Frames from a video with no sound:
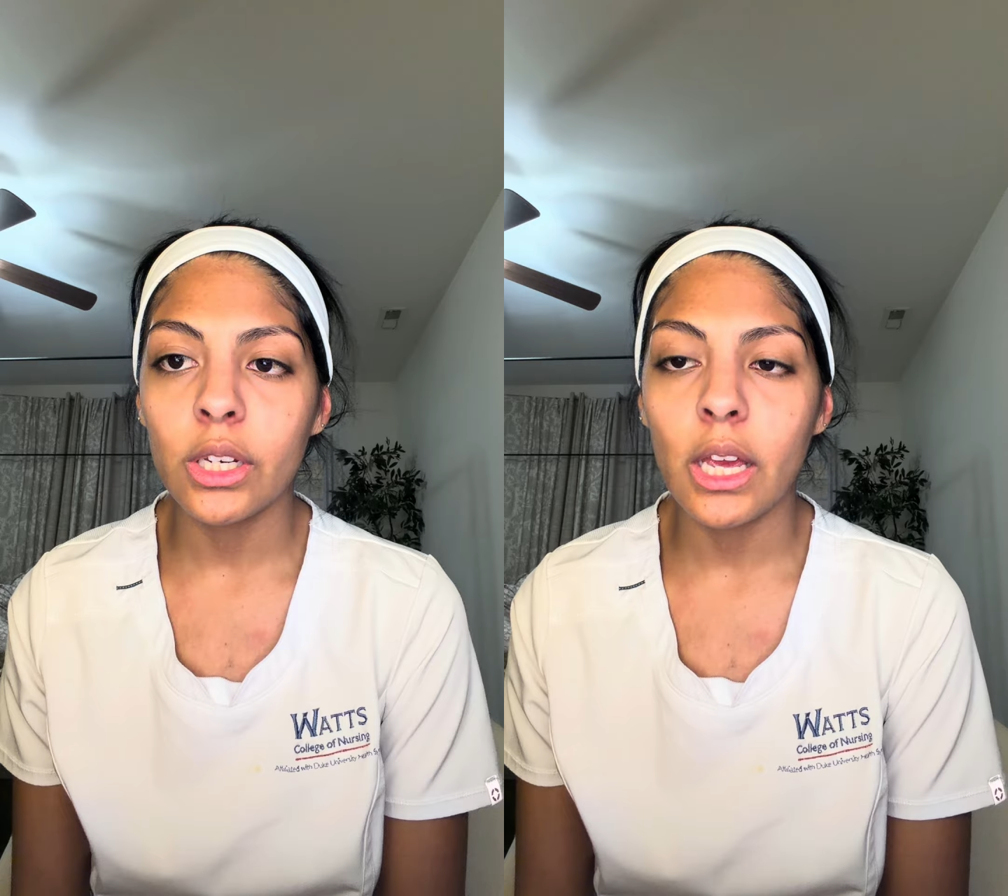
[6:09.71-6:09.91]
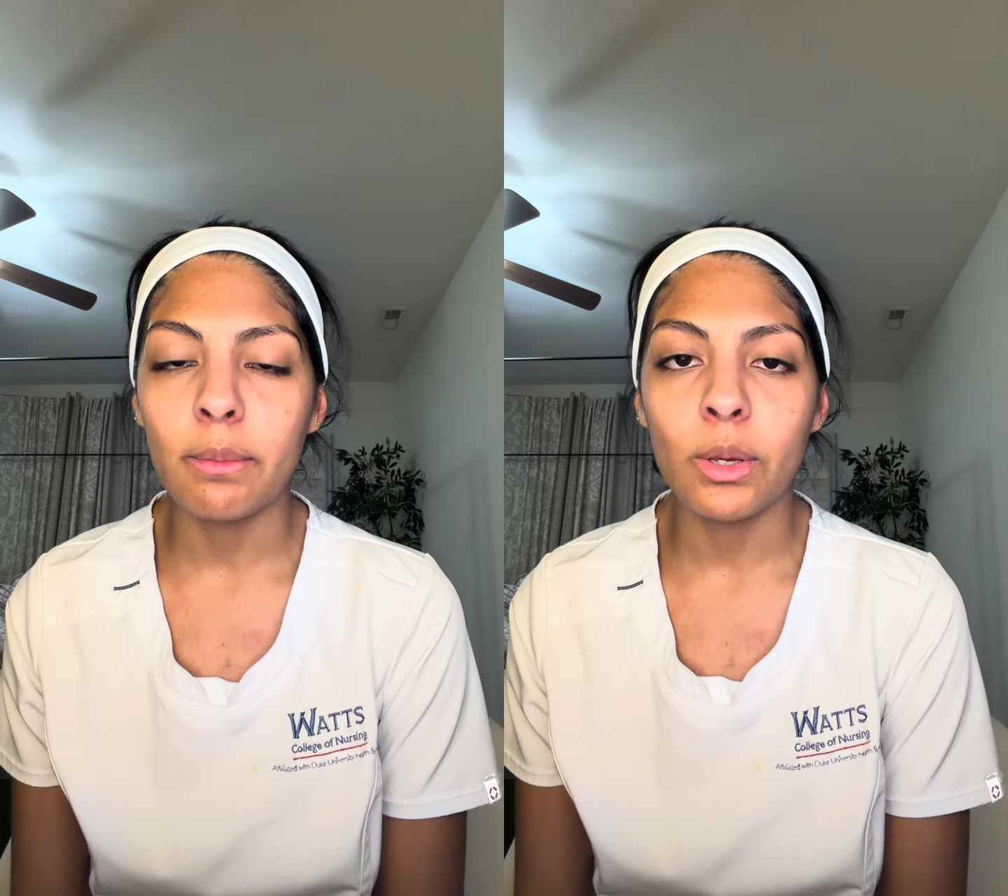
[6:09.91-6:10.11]

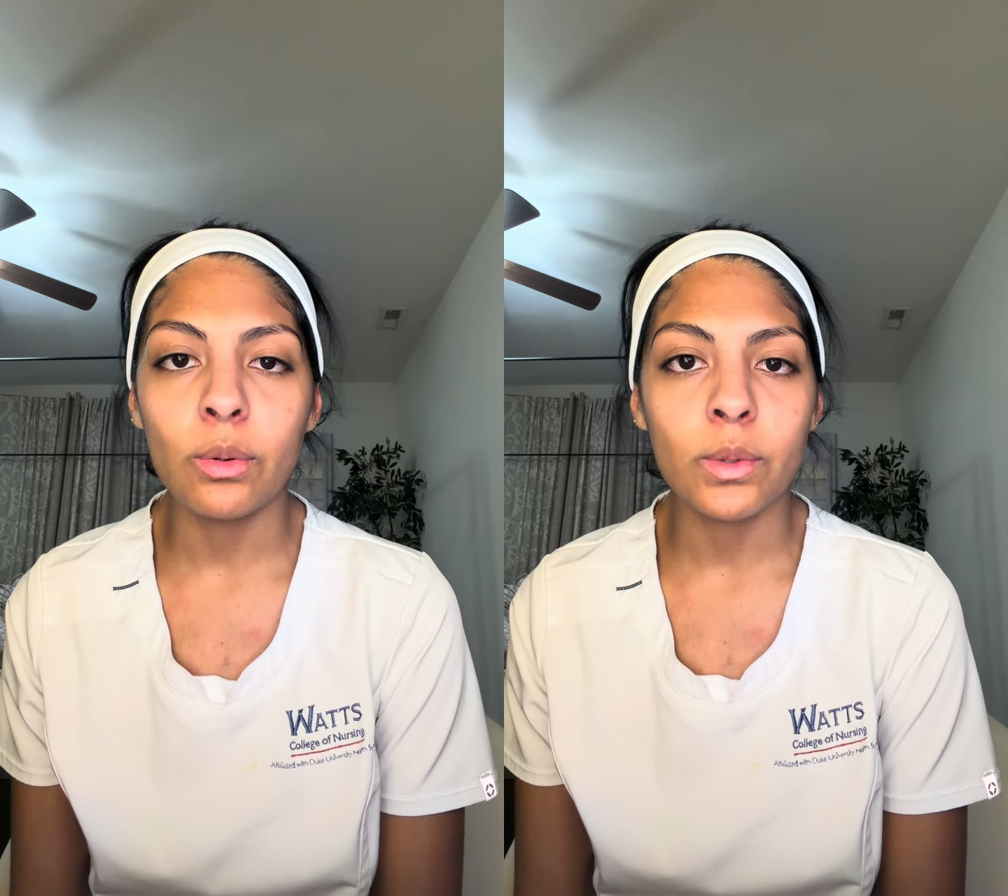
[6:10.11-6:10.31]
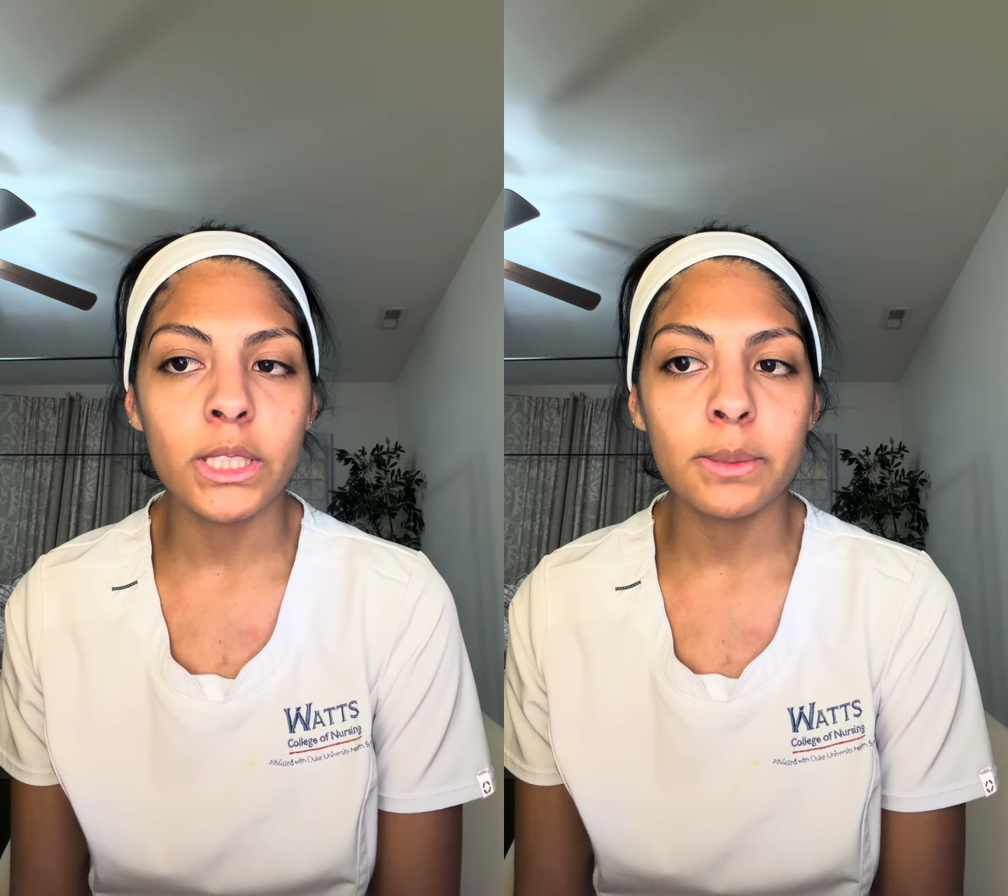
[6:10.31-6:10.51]
immune
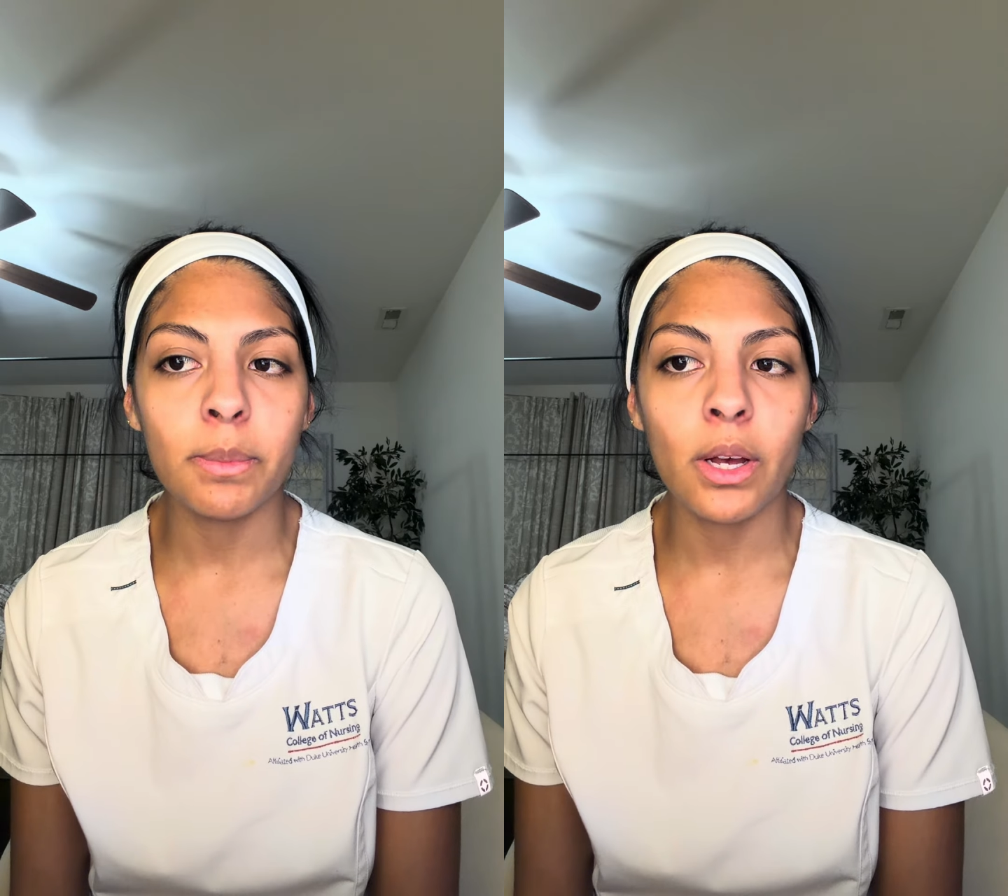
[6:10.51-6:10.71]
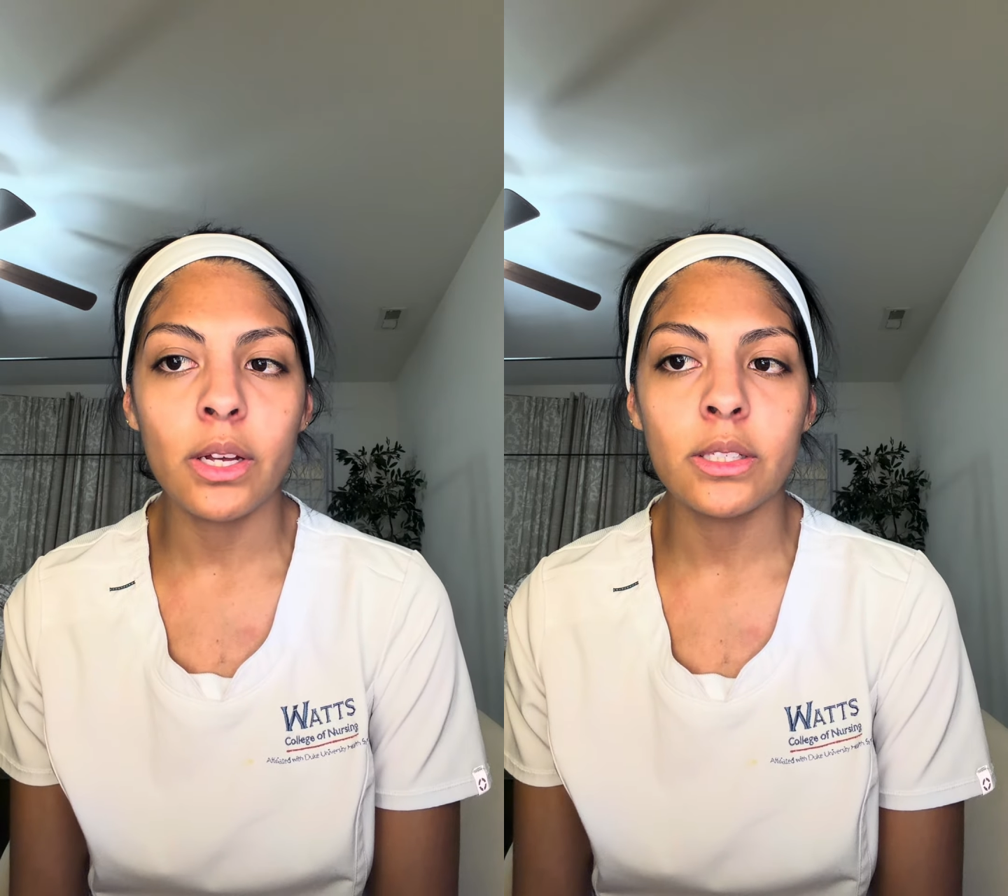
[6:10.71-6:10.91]

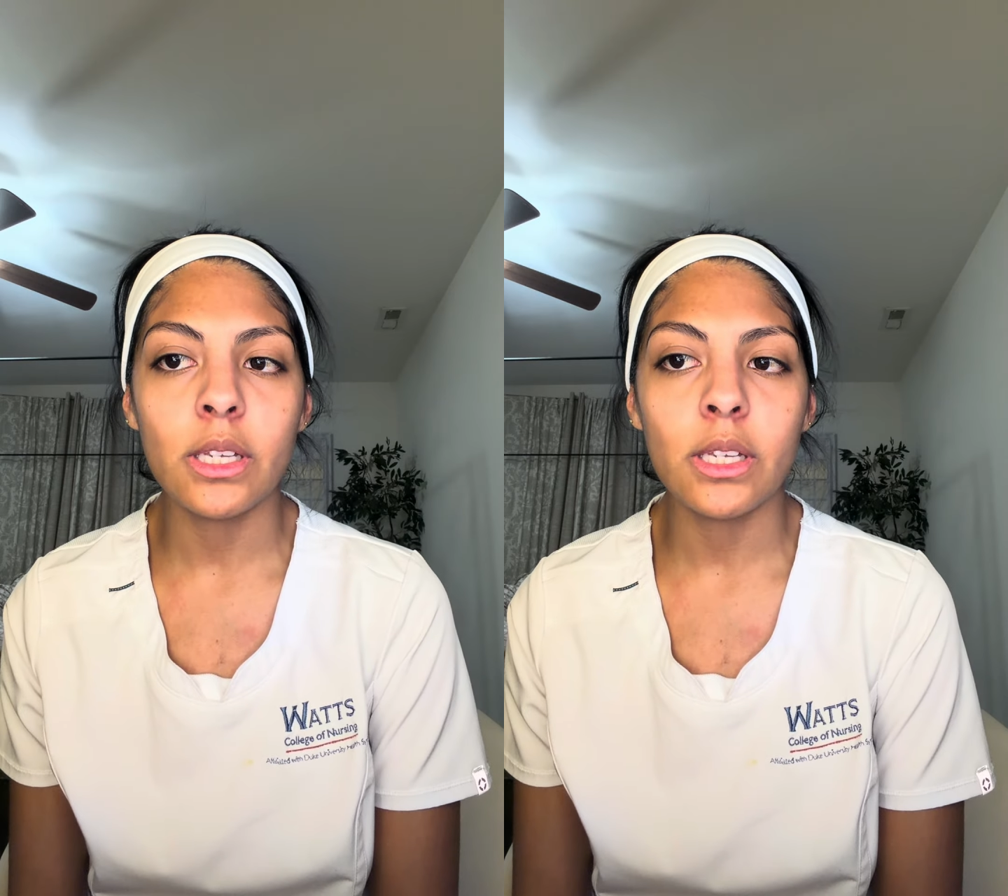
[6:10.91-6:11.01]
response,